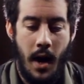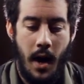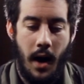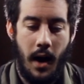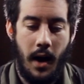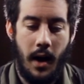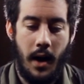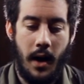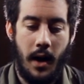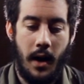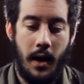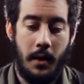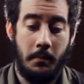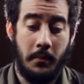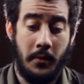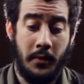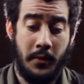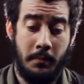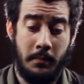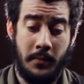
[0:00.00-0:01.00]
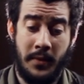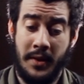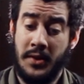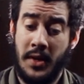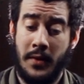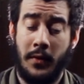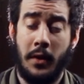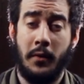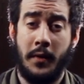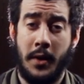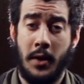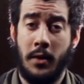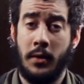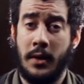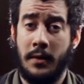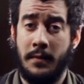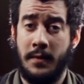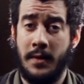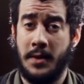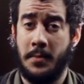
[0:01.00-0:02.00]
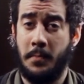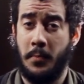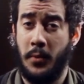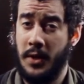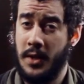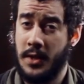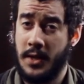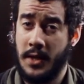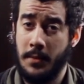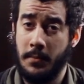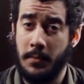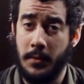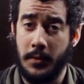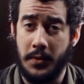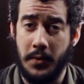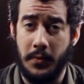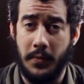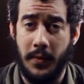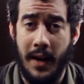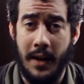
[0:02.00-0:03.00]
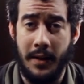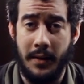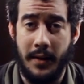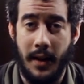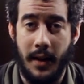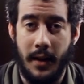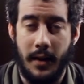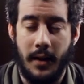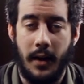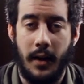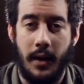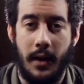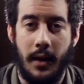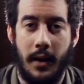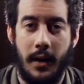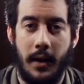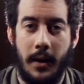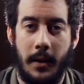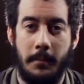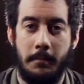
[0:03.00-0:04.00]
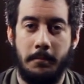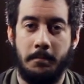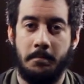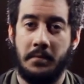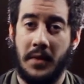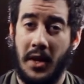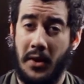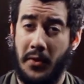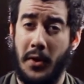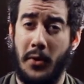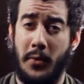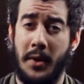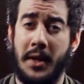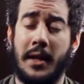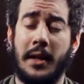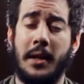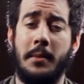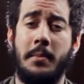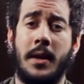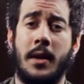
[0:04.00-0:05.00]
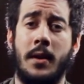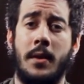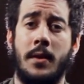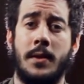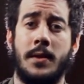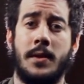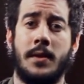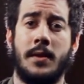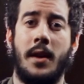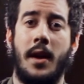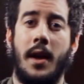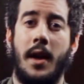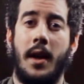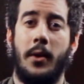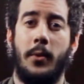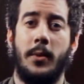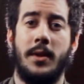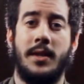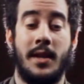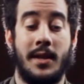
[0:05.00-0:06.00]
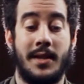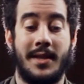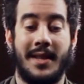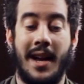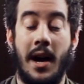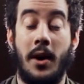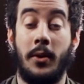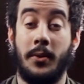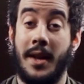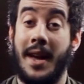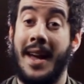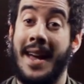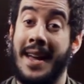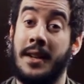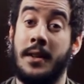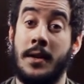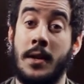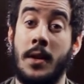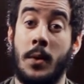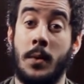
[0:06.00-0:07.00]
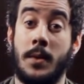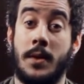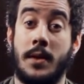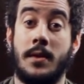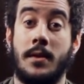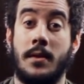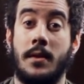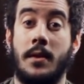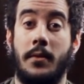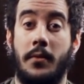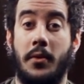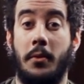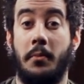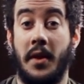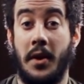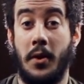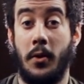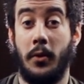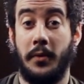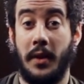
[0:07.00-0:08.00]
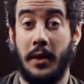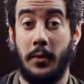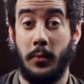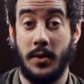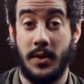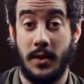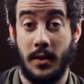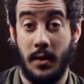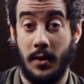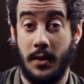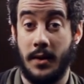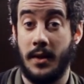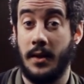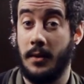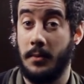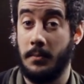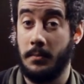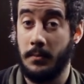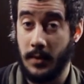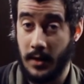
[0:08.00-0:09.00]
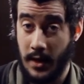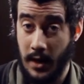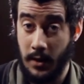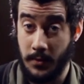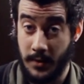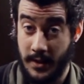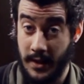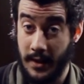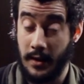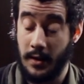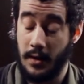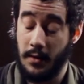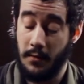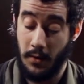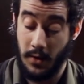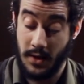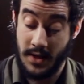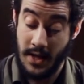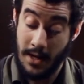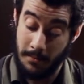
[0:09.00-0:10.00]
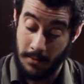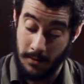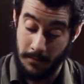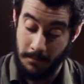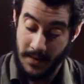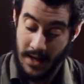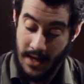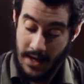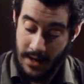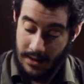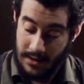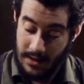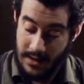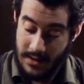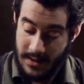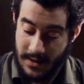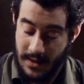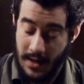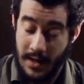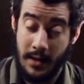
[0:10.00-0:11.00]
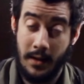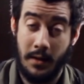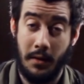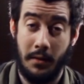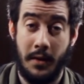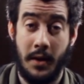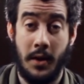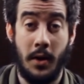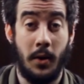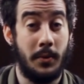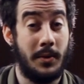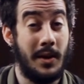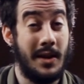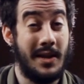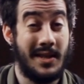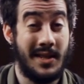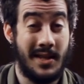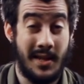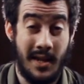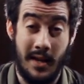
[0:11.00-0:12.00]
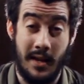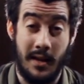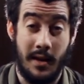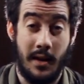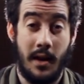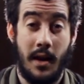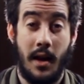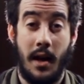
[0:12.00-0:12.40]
The interval of an octave is pretty simple to find that theoretically, because we just count 8 notes from the note that we start counting. For example, let's take the note C.